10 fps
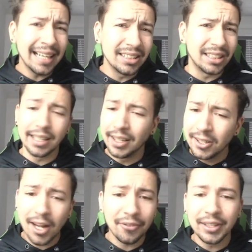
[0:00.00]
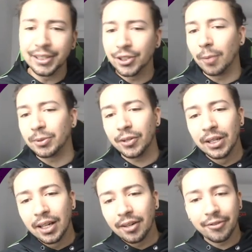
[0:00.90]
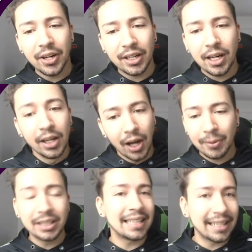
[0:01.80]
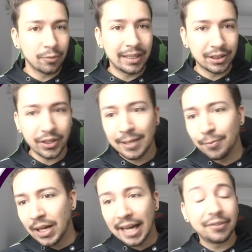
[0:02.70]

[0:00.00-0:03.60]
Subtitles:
Easy, lovely job. So Werner, I'm going to take a risk on him.